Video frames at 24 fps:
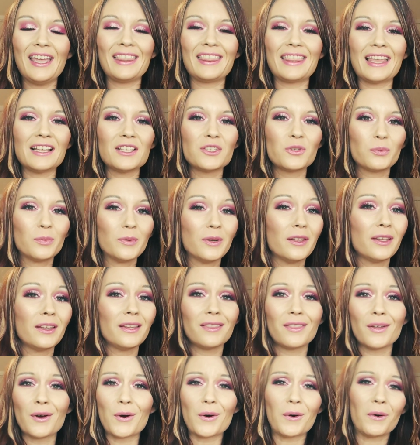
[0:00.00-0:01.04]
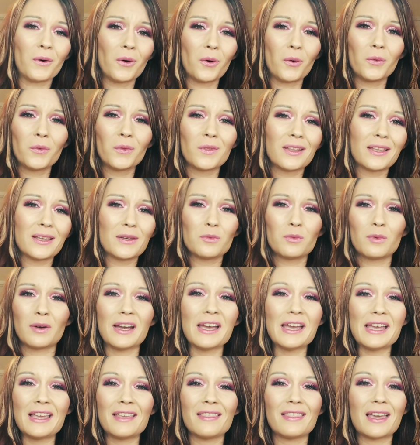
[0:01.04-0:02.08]
that's really the only
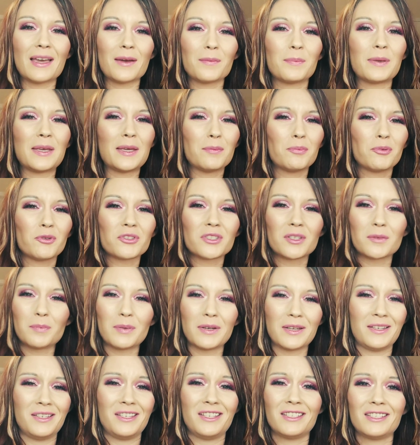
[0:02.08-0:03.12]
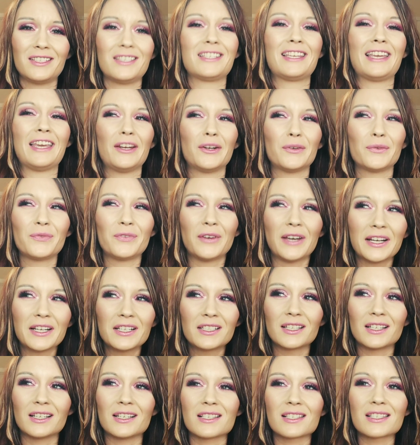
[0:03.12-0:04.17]
way that people's opinions can
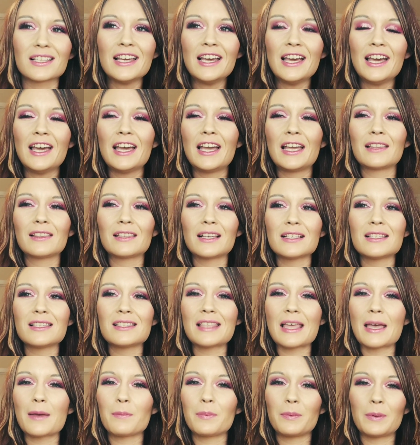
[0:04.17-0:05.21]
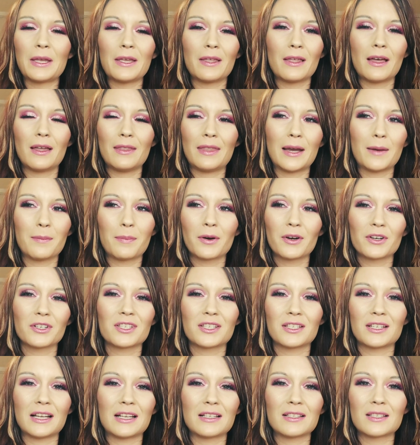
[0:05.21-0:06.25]
affect us, unless that
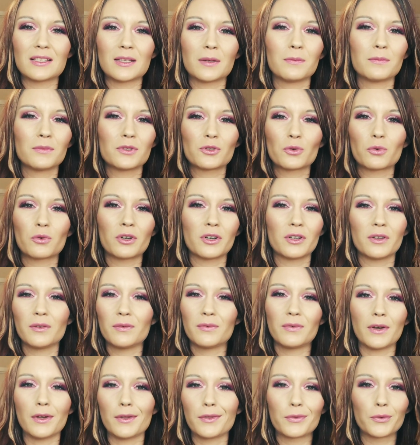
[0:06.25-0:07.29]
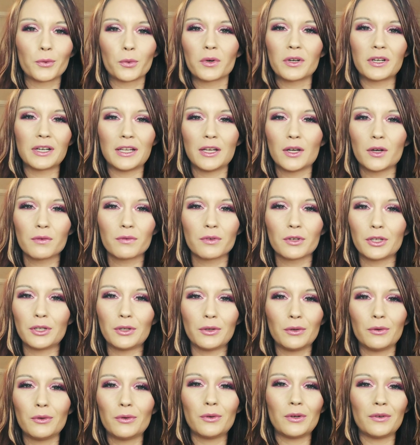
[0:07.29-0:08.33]
person has some sort of authority over
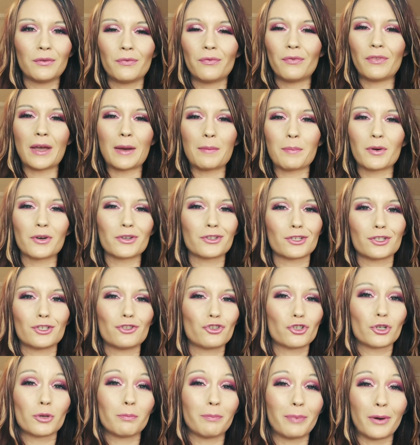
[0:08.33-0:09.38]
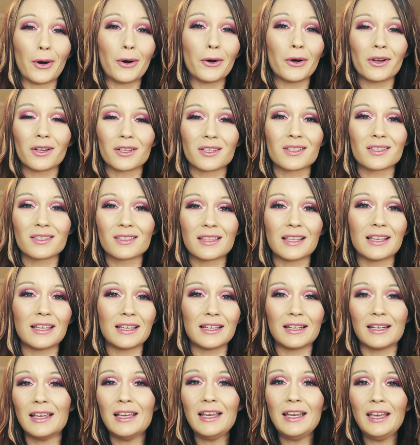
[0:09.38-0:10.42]
you. If that person's your boss,
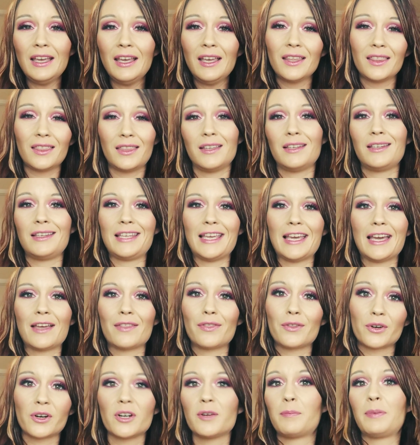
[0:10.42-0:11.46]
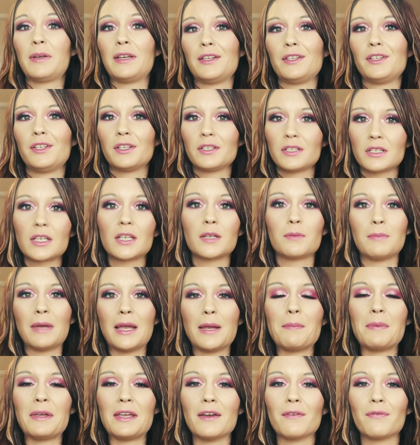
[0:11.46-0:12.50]
then yeah, their opinion could
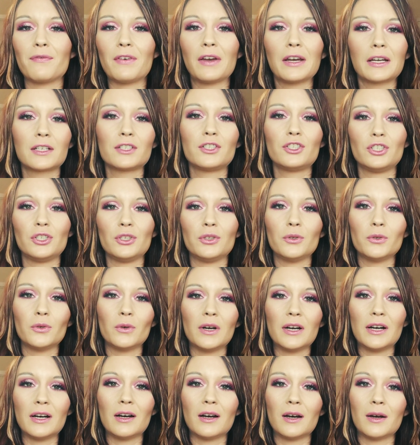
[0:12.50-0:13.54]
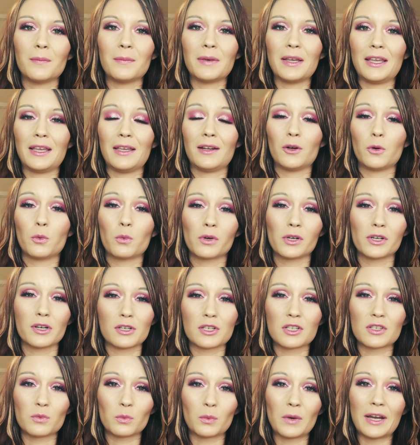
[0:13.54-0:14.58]
maybe affect you in a worse